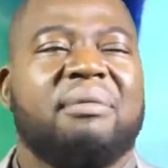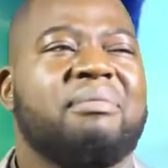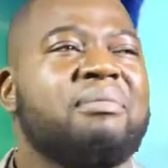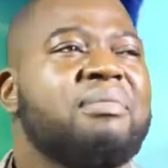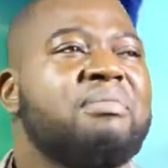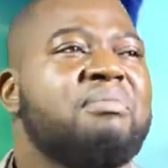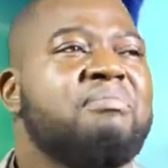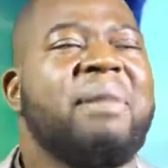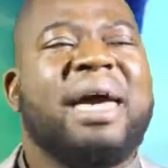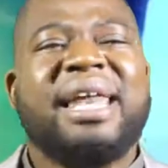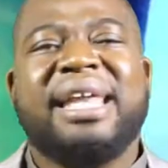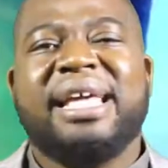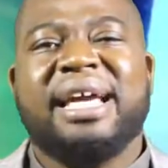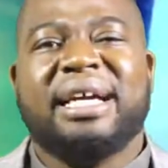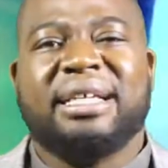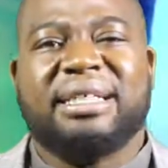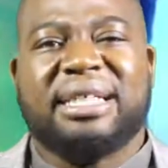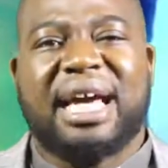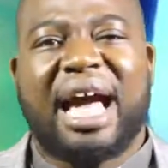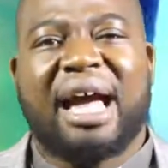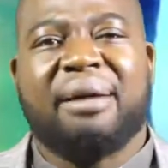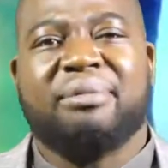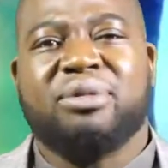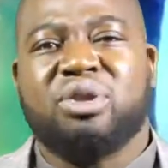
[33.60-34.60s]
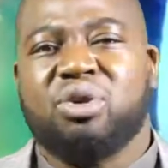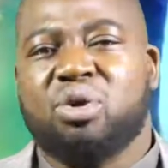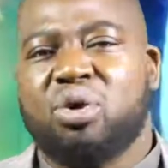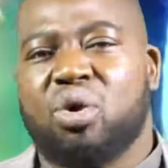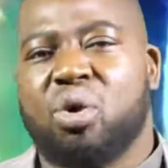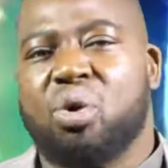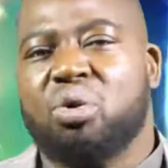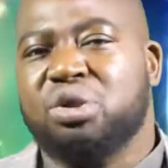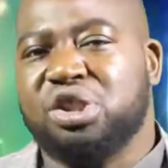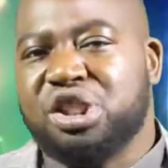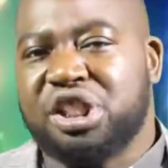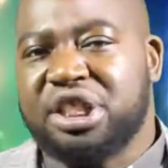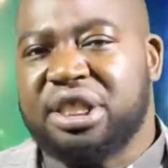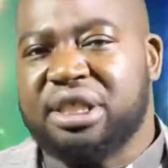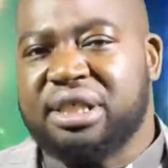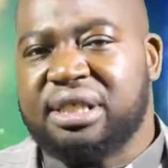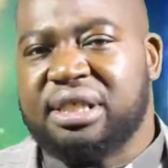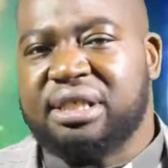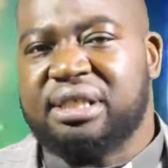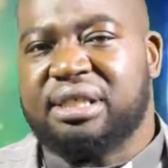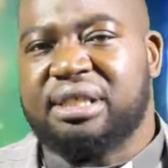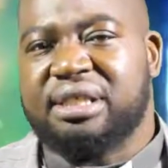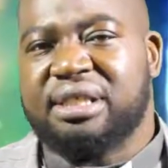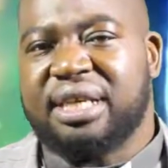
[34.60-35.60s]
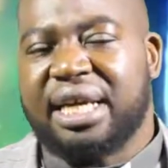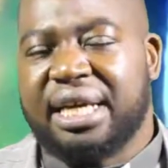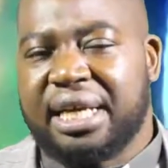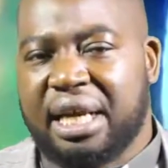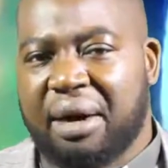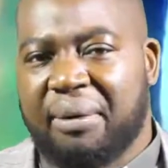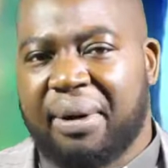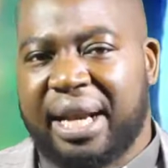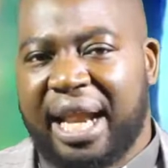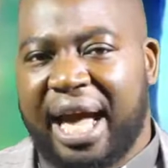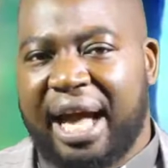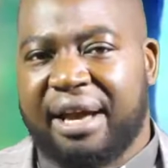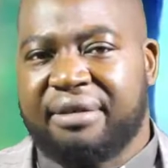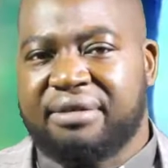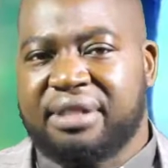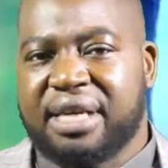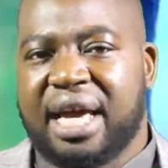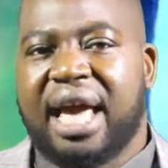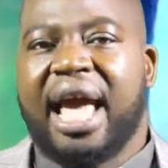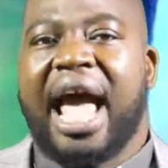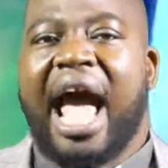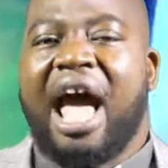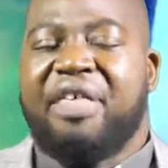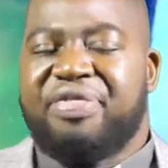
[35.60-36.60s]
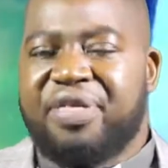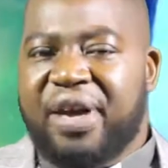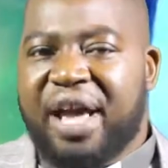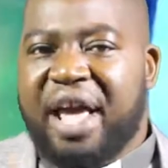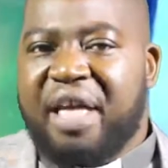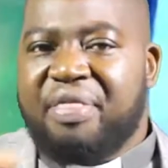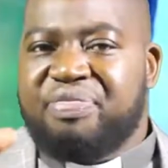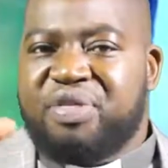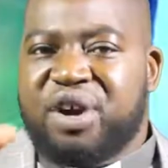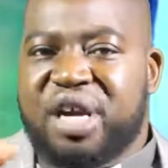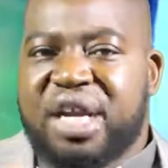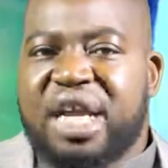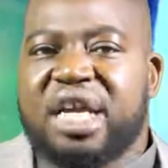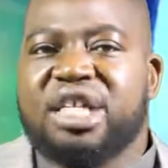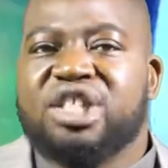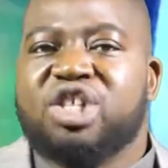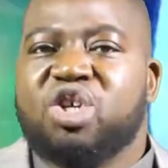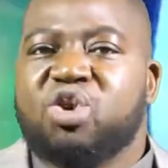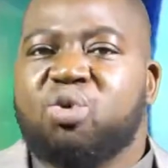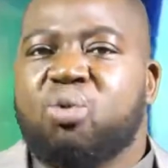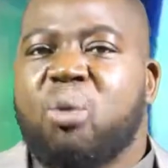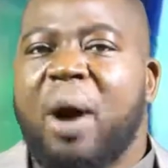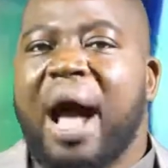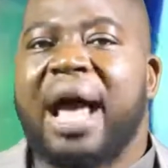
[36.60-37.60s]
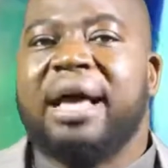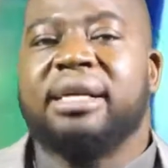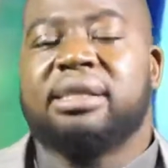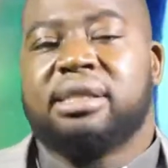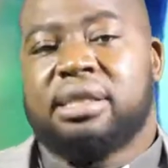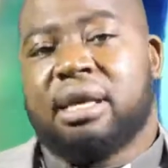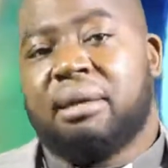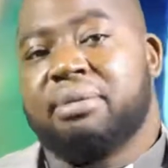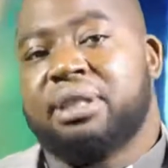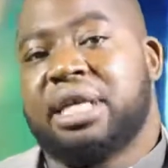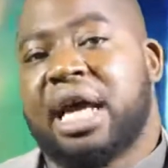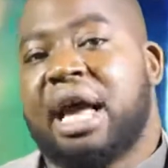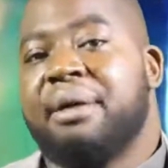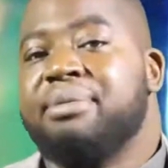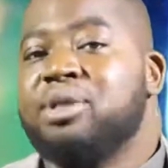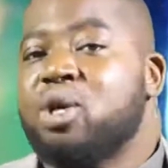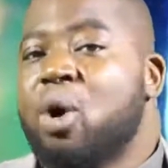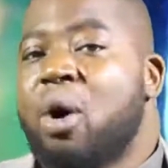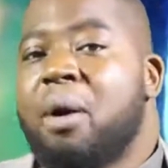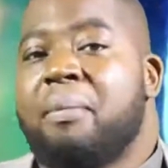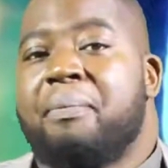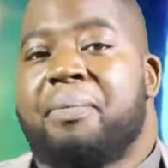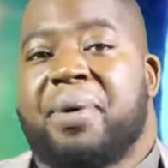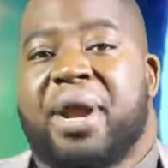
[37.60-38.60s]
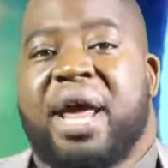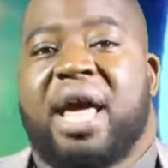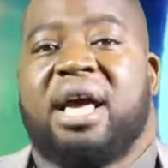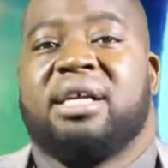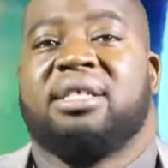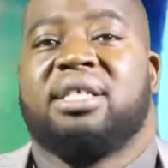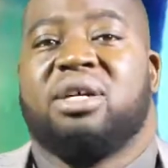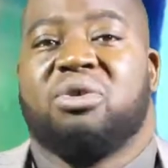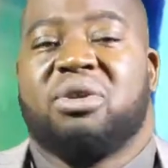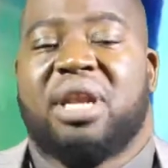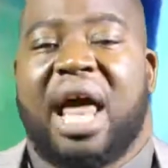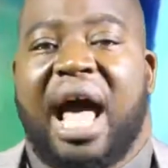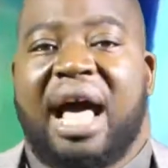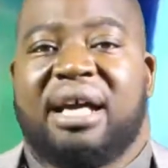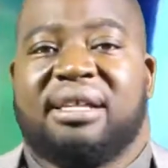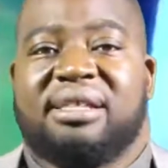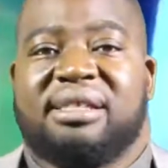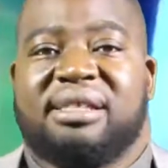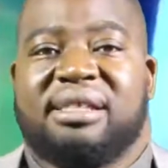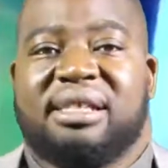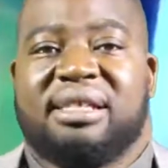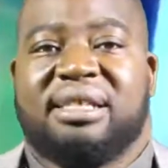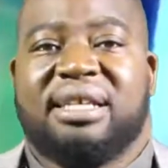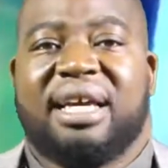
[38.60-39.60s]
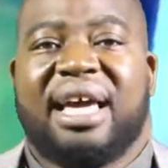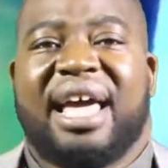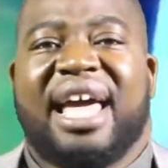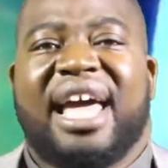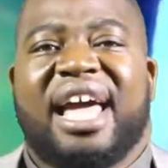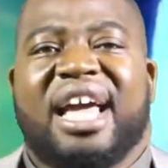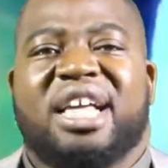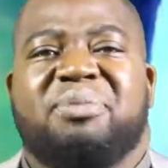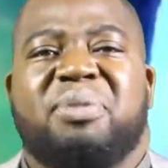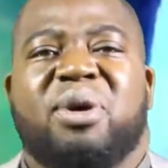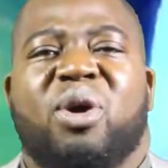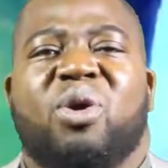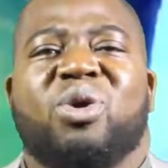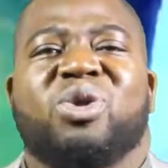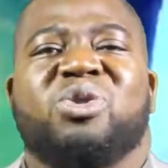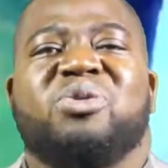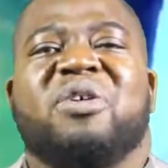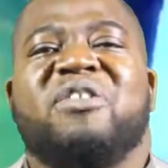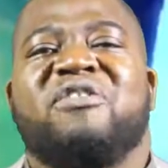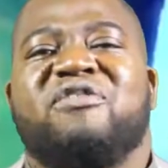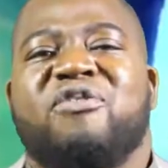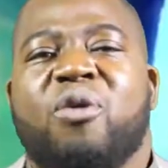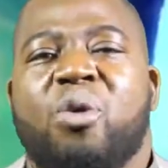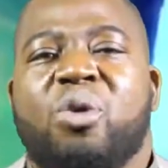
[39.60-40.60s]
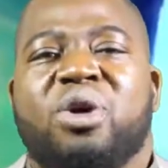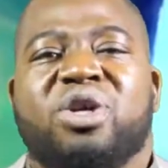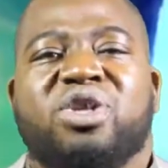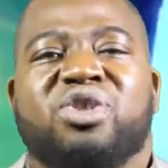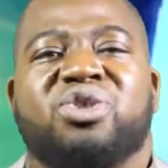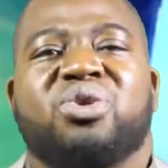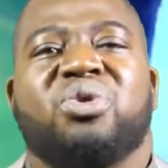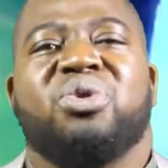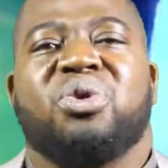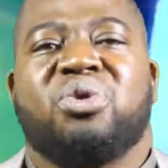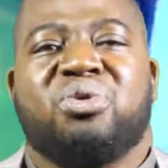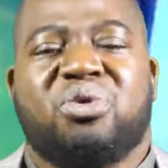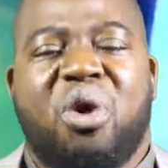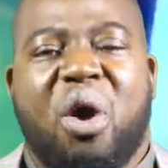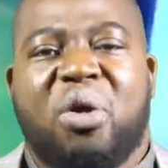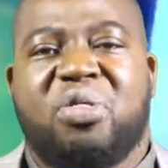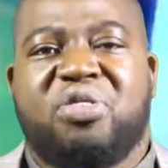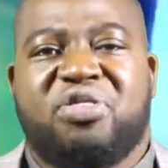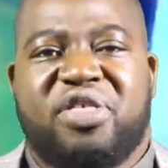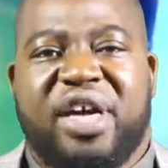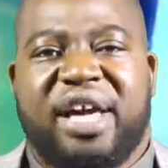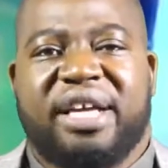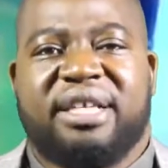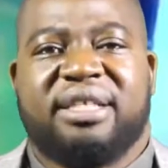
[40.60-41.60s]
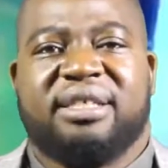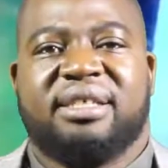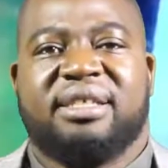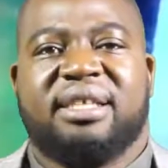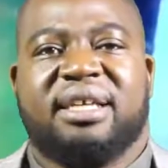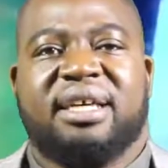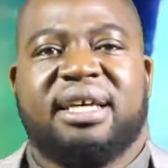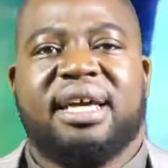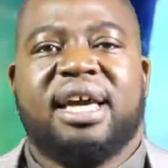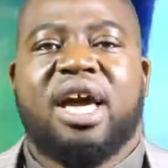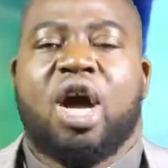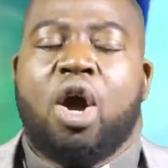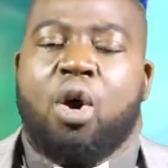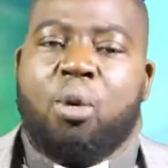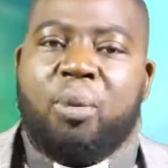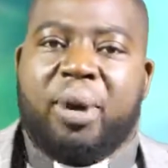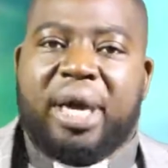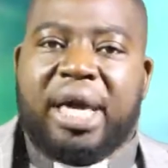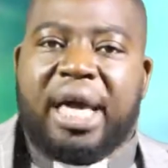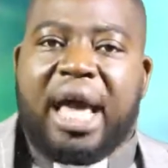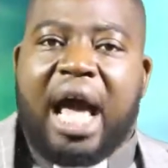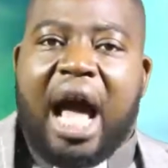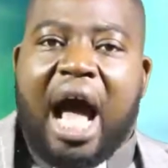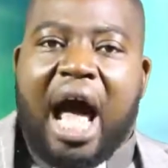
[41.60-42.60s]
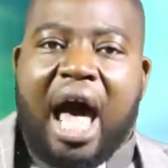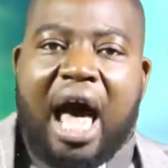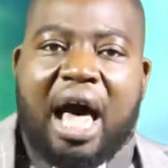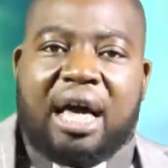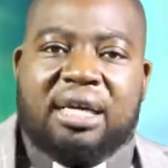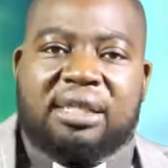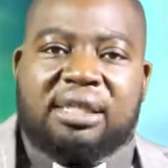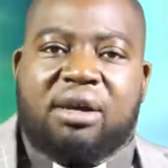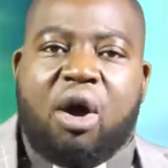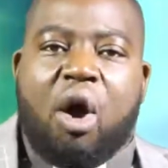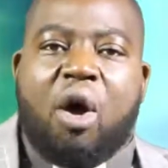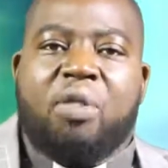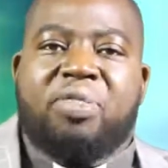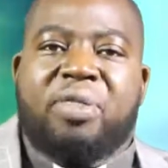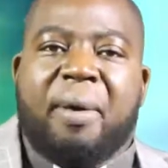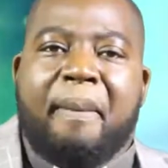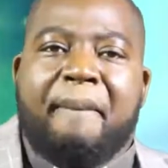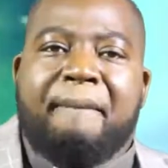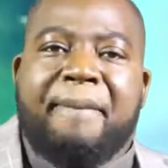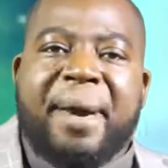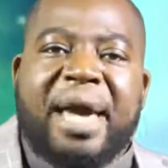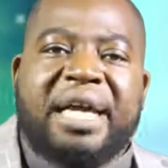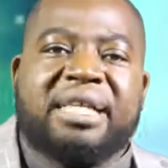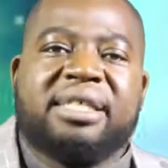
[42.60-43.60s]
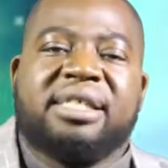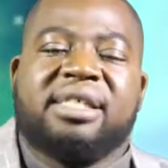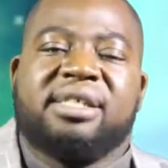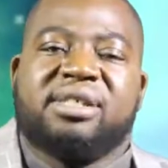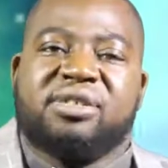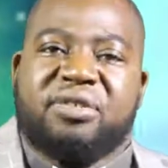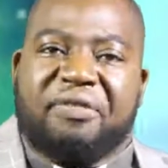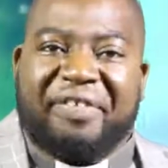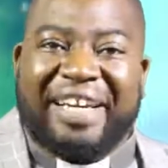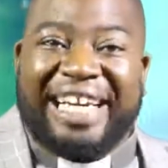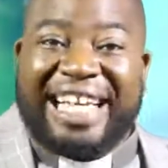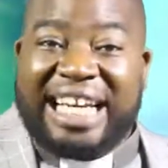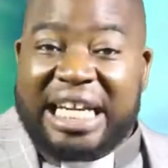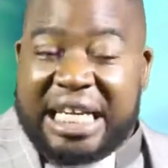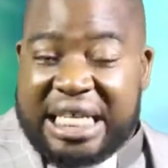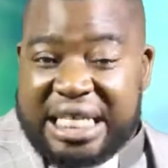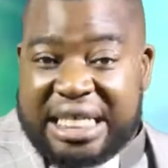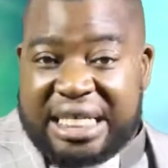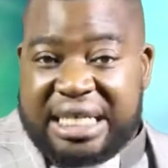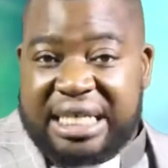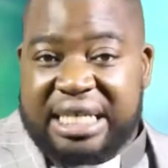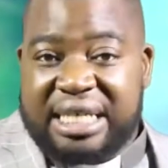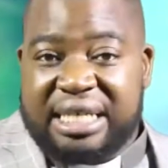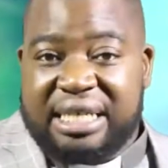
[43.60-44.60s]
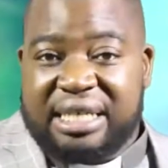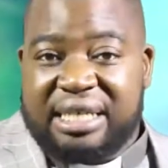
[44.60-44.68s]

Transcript: Many a times we call Jesus in our lives. I think the reason why sometimes our prayers are not answered is because we focus on the wrong things. We ask on the basis of greed.